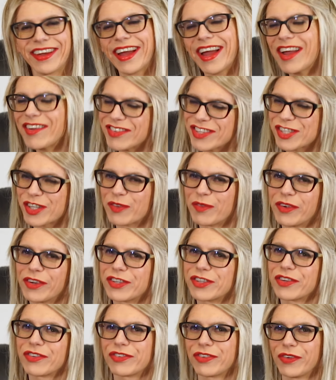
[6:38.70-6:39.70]
ever so
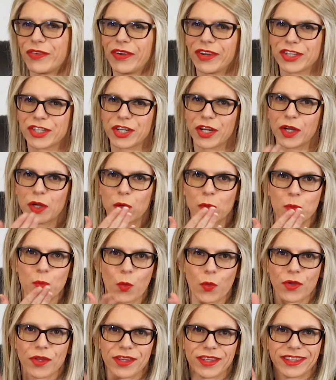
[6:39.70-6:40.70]
much for watching.
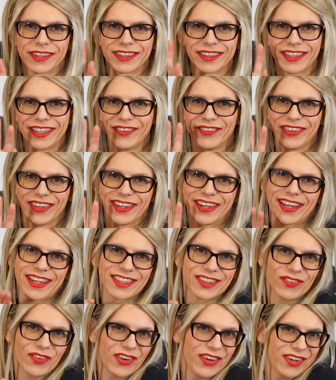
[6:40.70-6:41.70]
See you in the
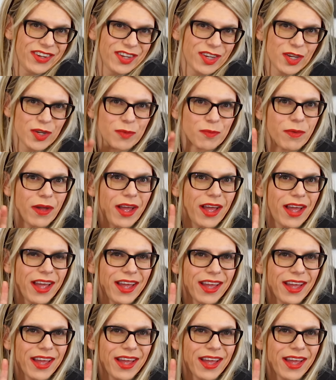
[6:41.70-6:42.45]
next one. Bye.